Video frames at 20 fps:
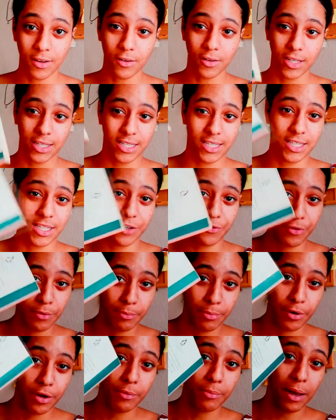It's a different
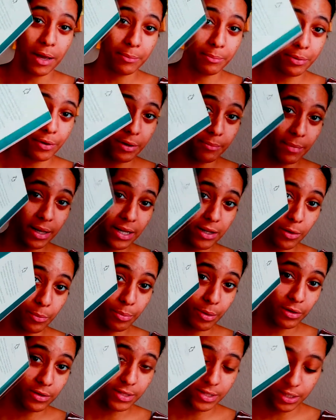book, but I put in my little
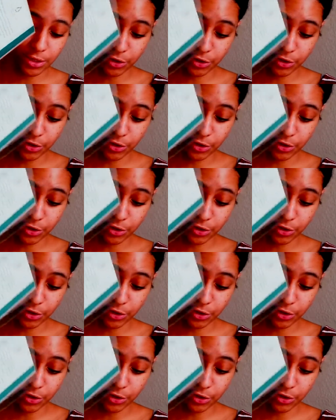post-it